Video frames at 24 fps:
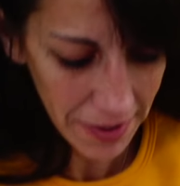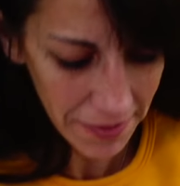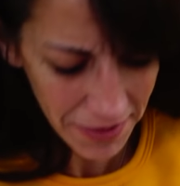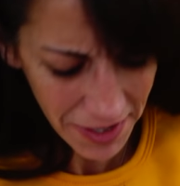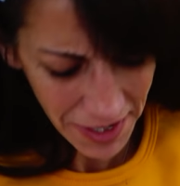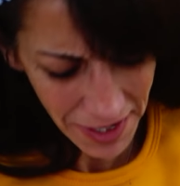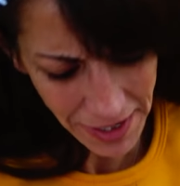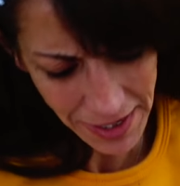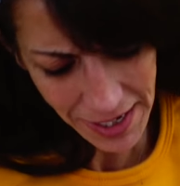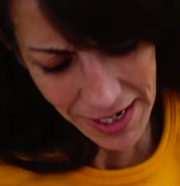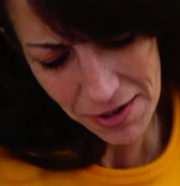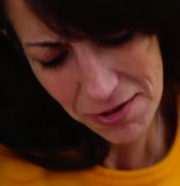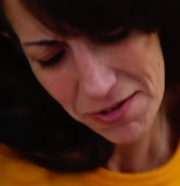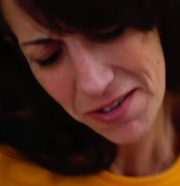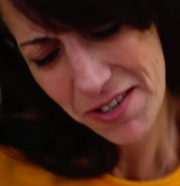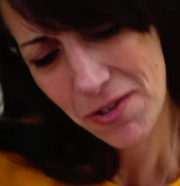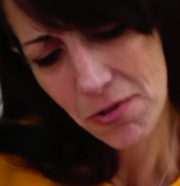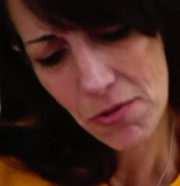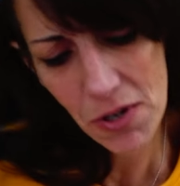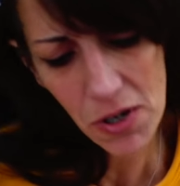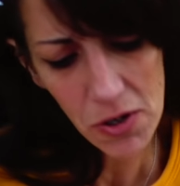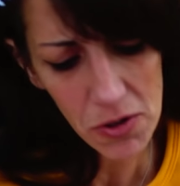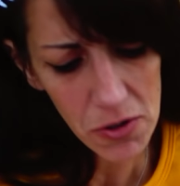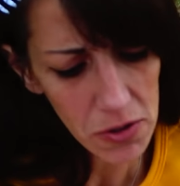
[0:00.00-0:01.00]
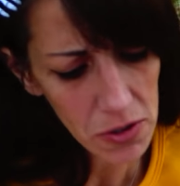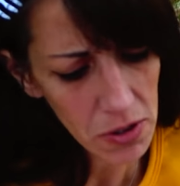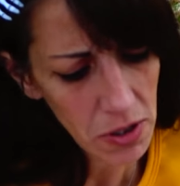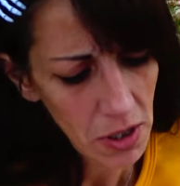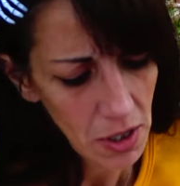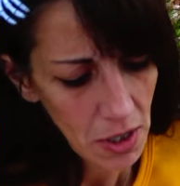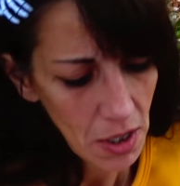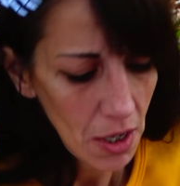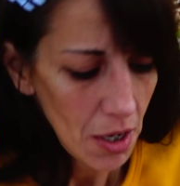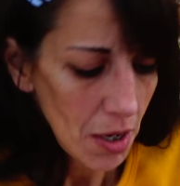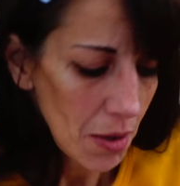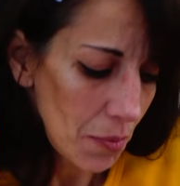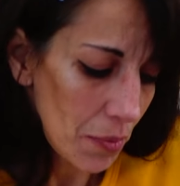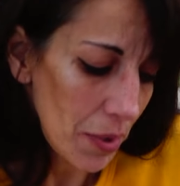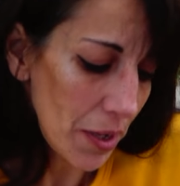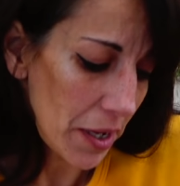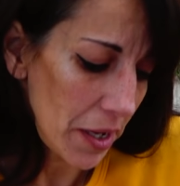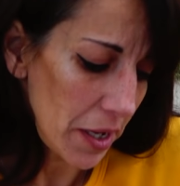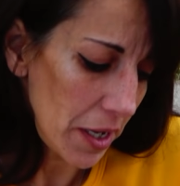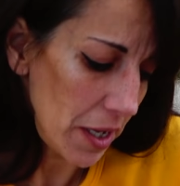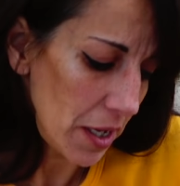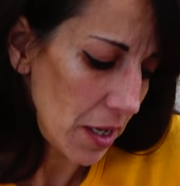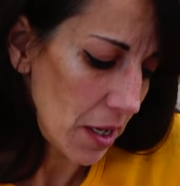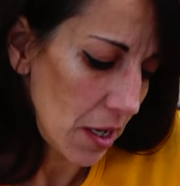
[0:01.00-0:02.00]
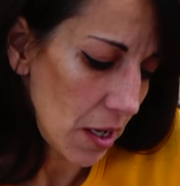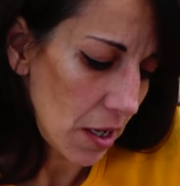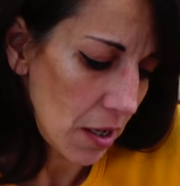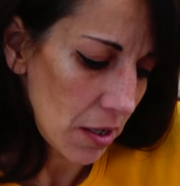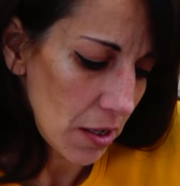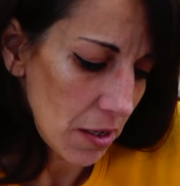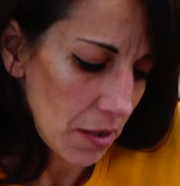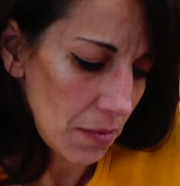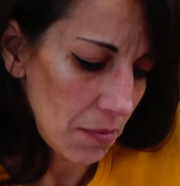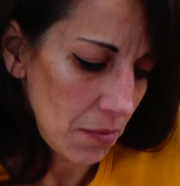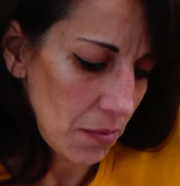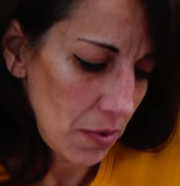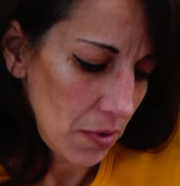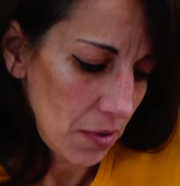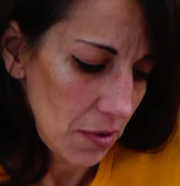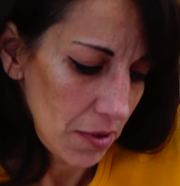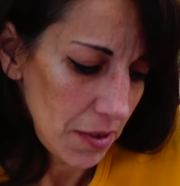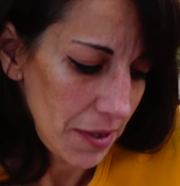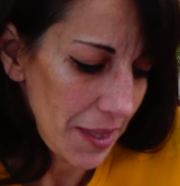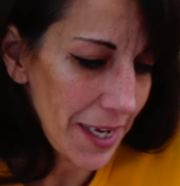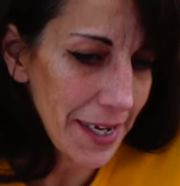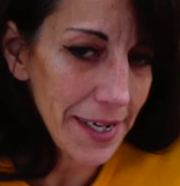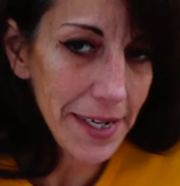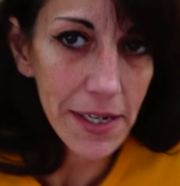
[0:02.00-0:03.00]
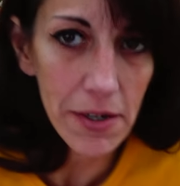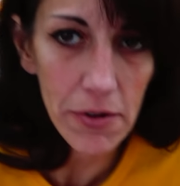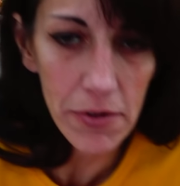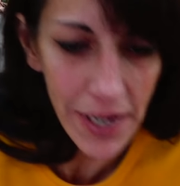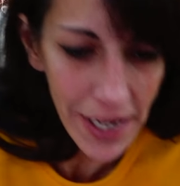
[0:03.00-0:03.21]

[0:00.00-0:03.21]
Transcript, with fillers: have it on now, it's too cold. But, um, thank you,